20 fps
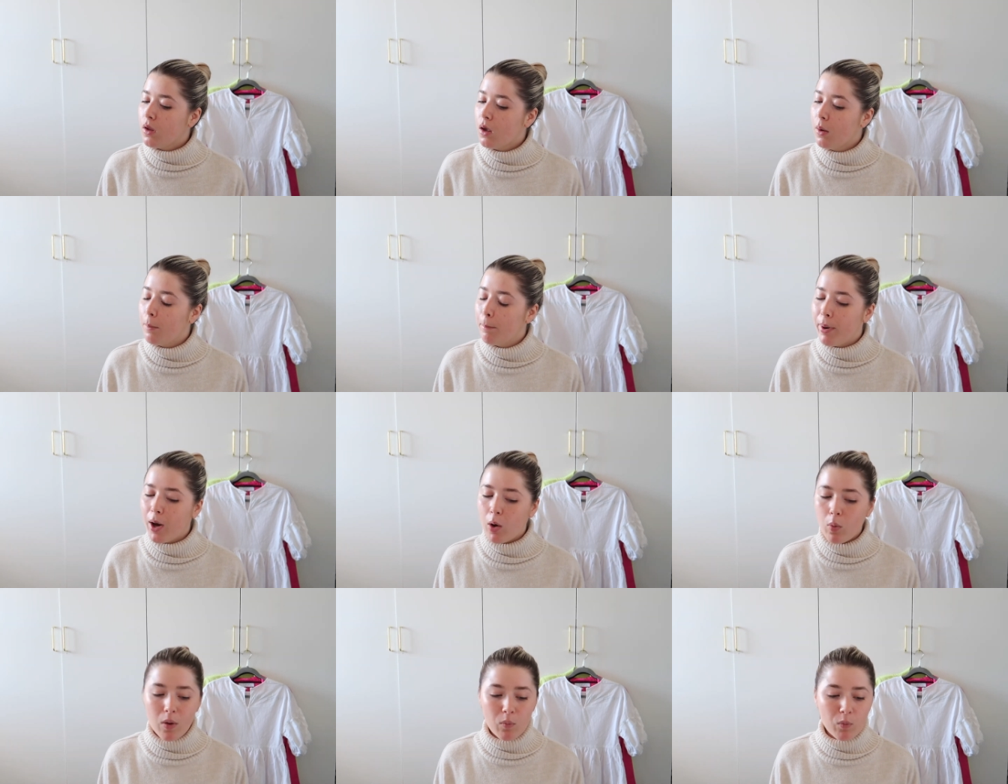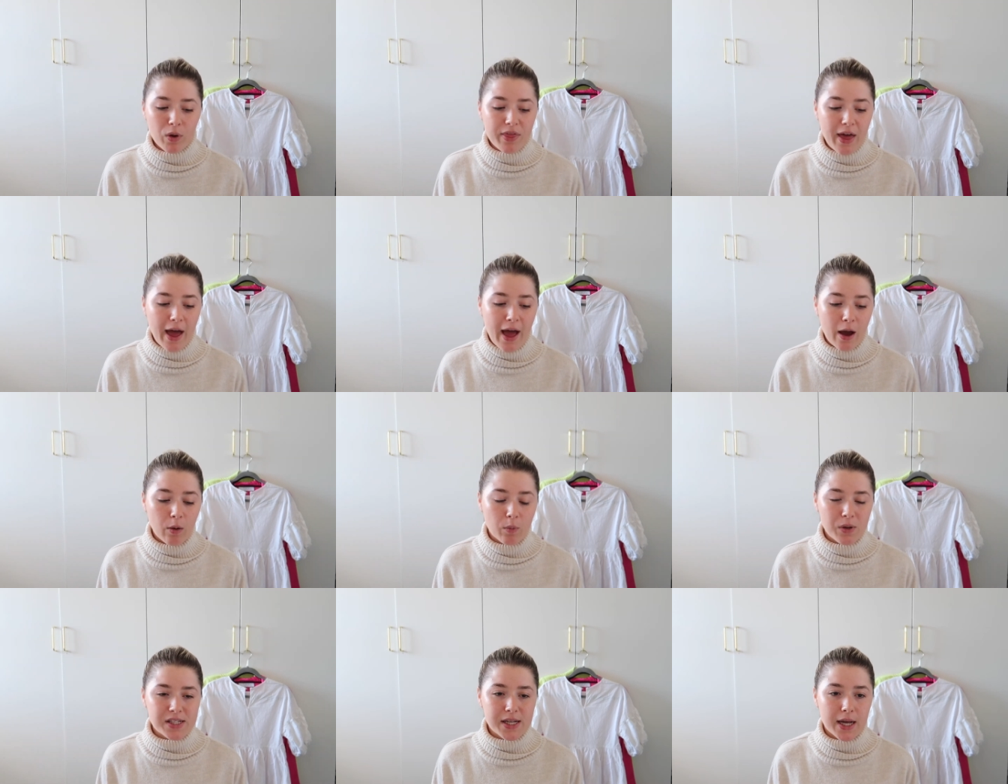but when we're
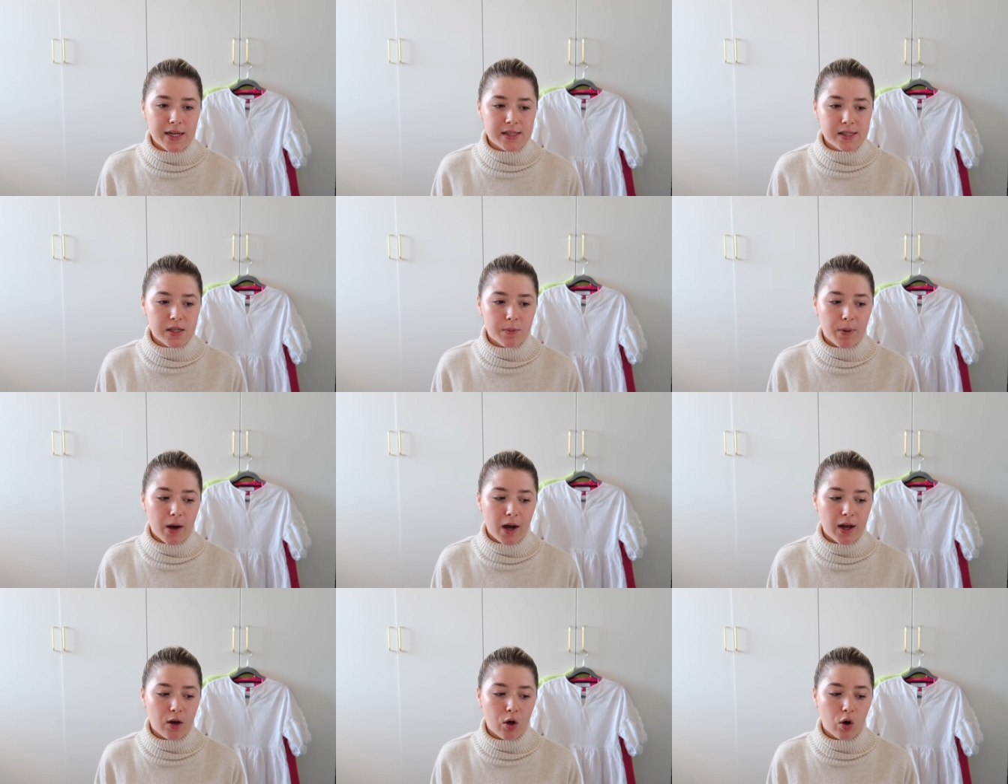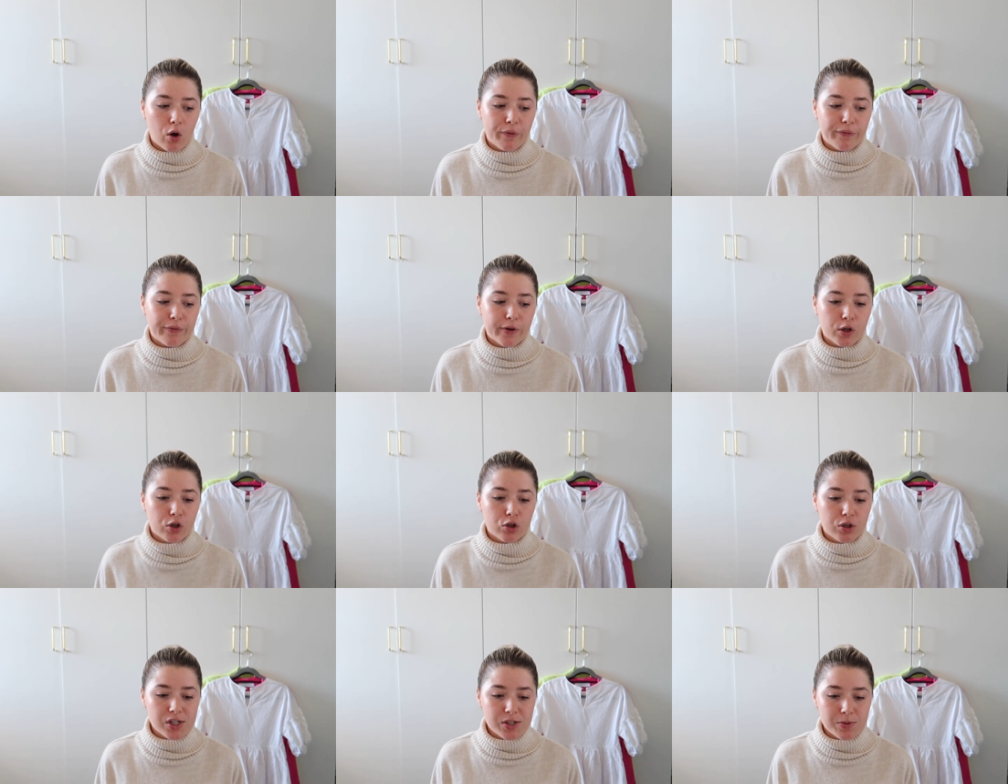there, we tend to buy a lot of
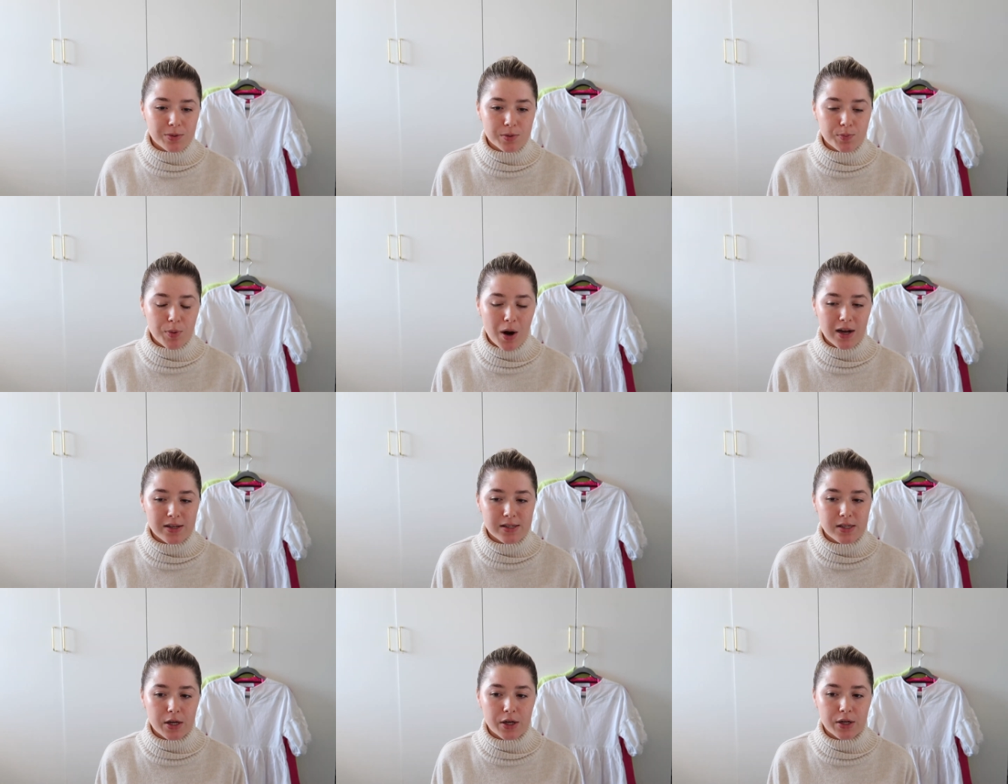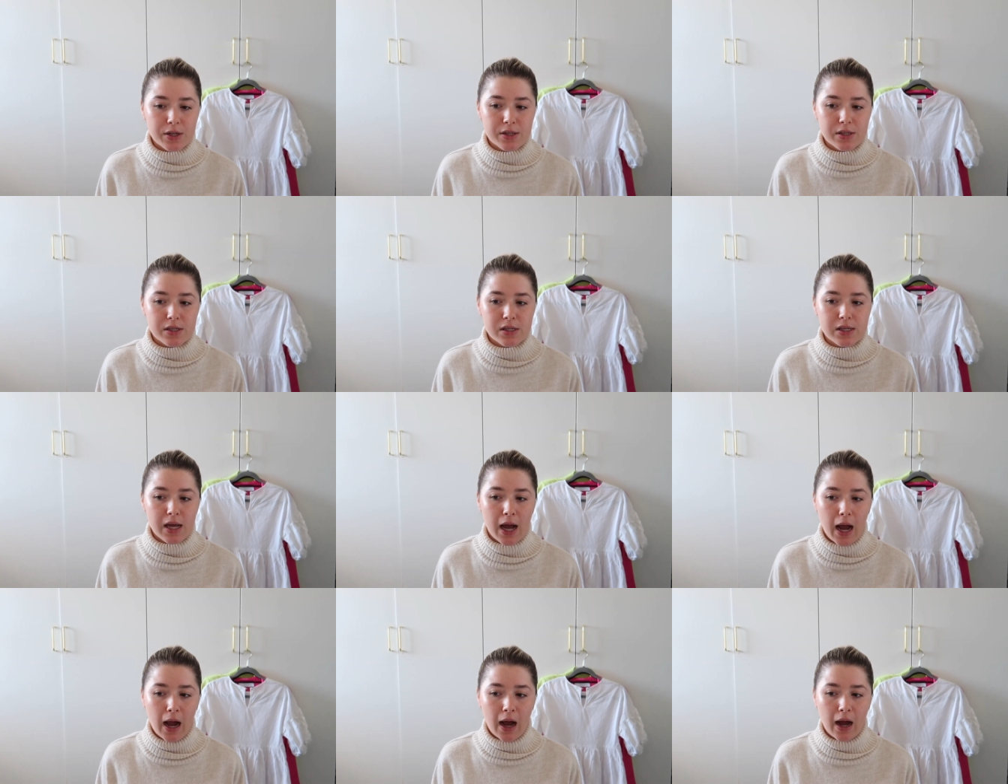Christmas
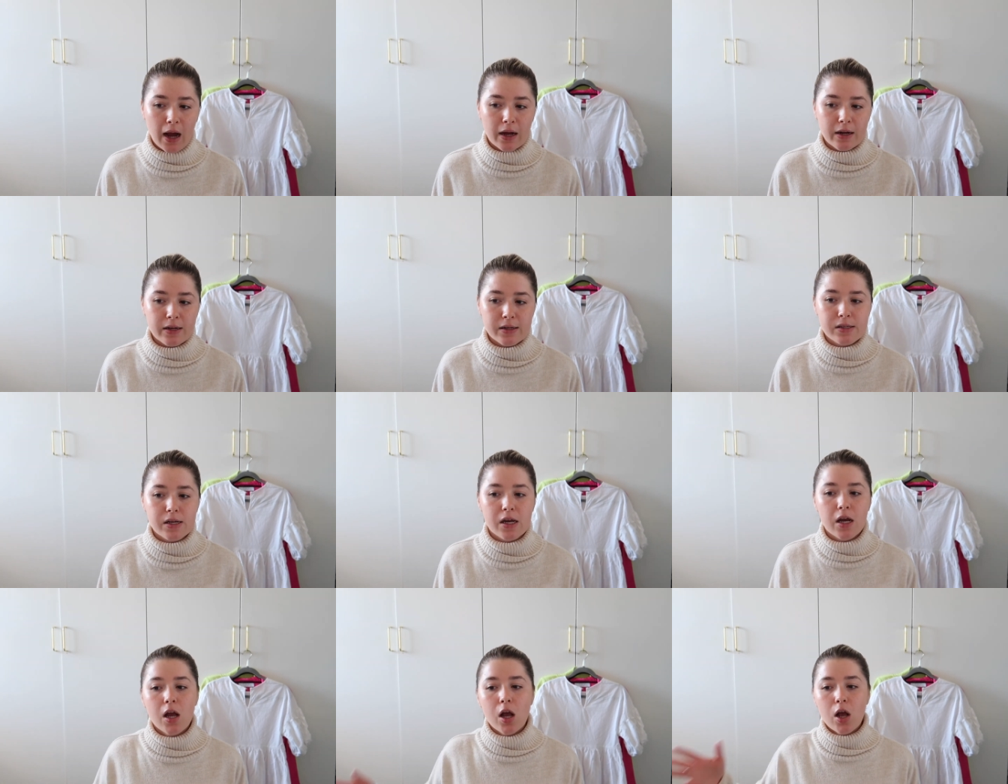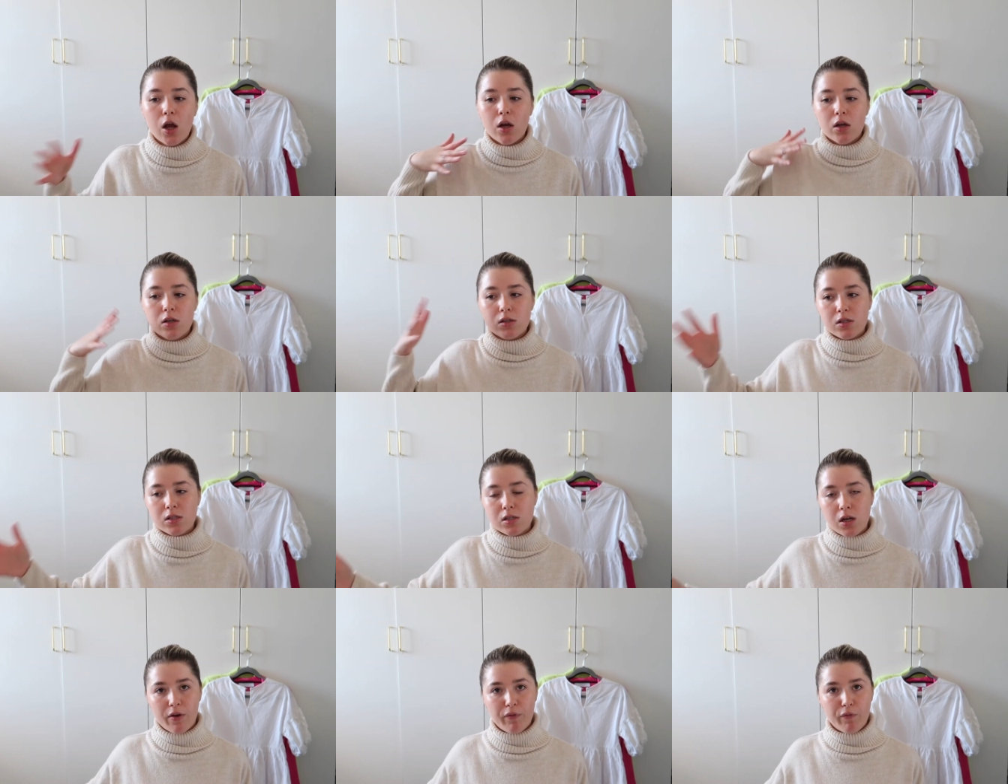presents and
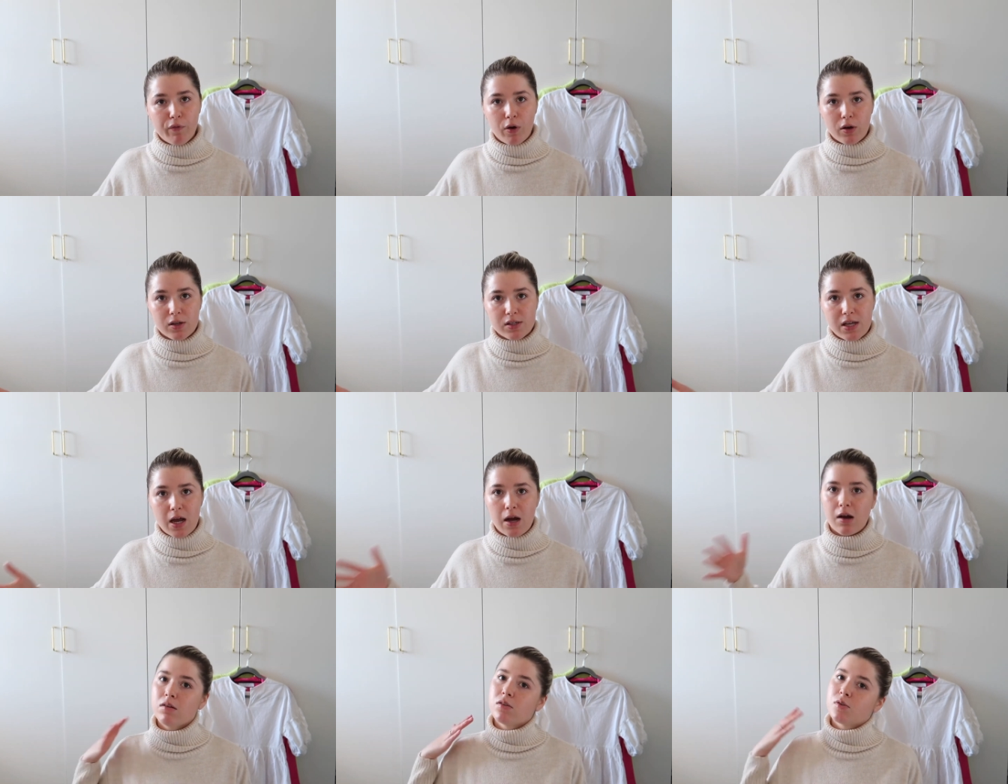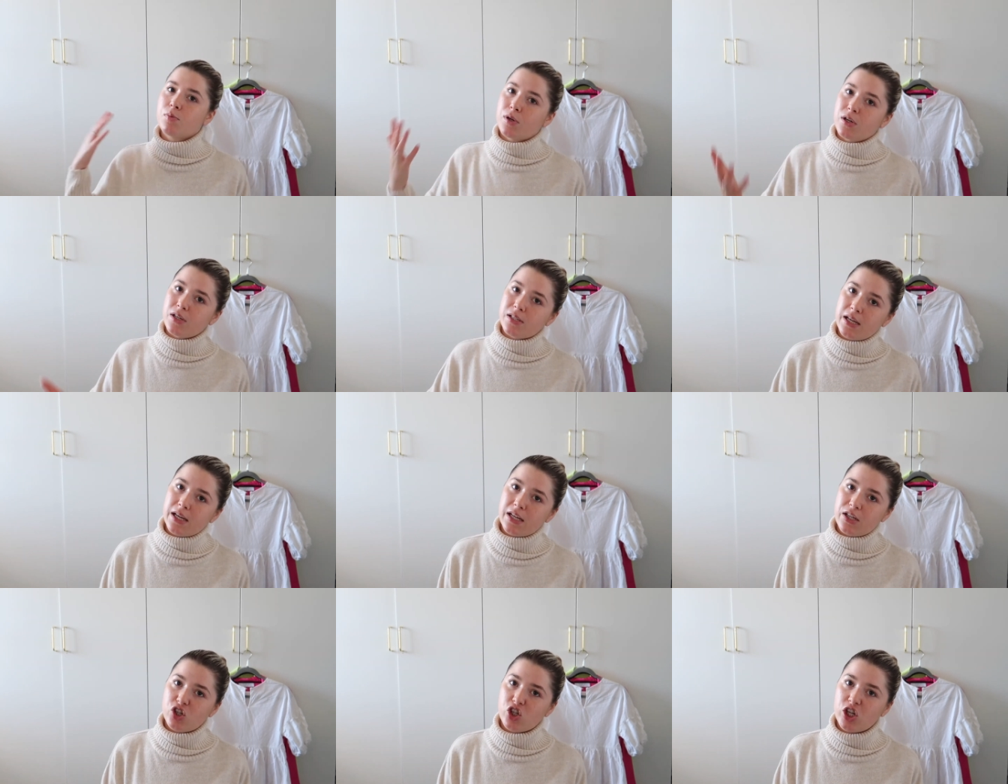stuff for ourselves because
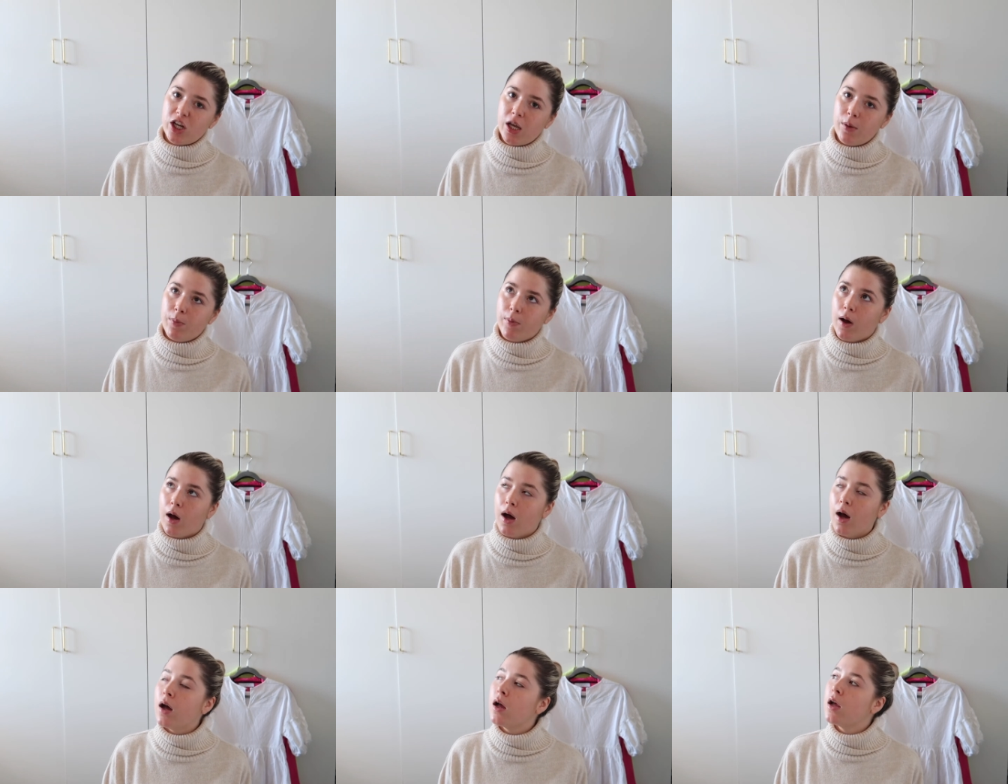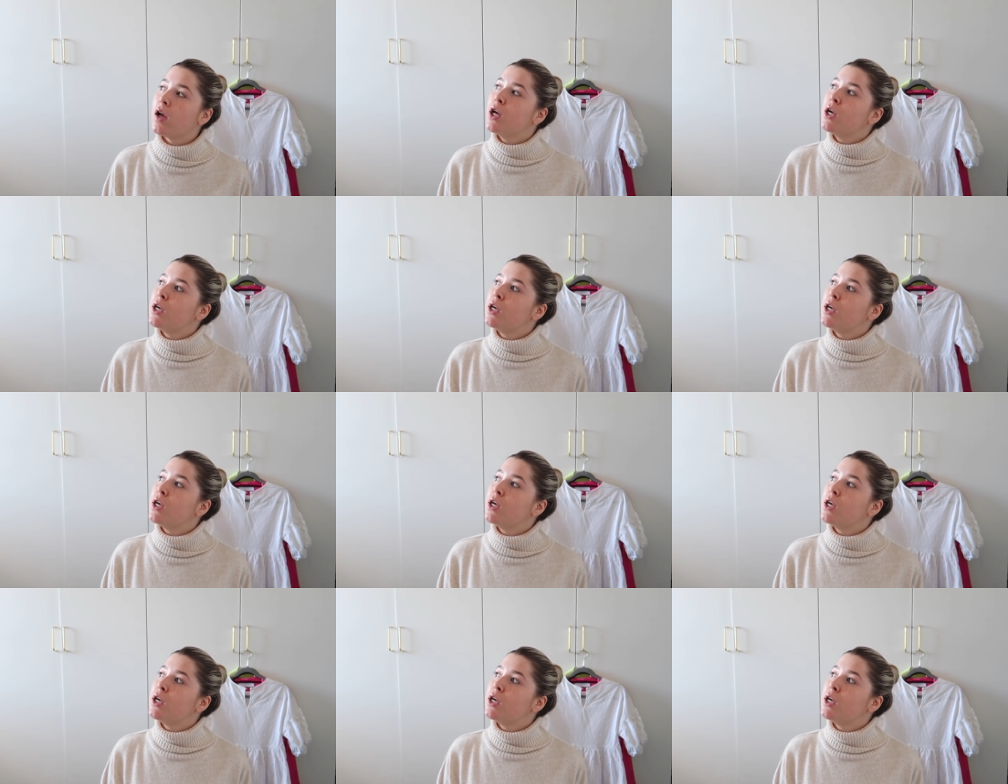it is cheaper.